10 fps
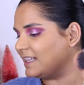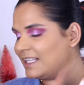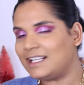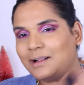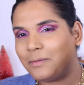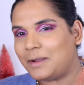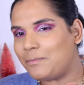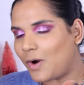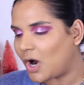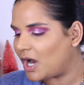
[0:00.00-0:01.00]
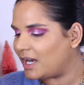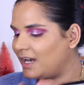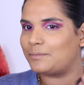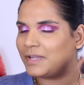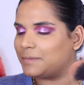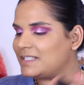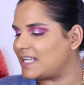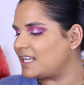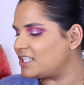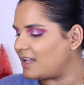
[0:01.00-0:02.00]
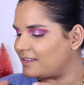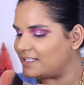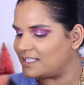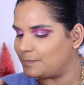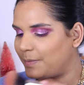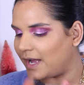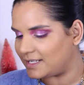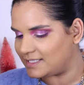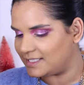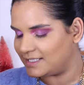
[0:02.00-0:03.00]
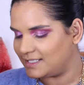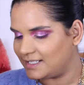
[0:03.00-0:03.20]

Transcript: little bit more pigmentation on this, but